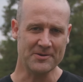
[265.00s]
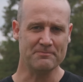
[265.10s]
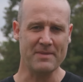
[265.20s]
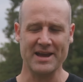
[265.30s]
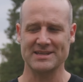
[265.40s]

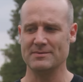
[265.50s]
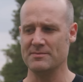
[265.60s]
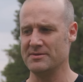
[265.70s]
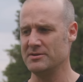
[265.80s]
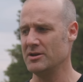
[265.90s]
maximum.
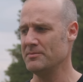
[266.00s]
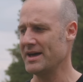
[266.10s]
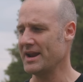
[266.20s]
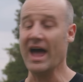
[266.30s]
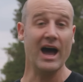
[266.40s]
And no
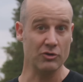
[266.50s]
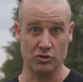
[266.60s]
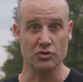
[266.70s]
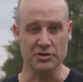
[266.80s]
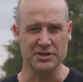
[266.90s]
matter how
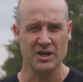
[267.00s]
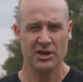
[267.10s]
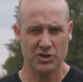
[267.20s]
good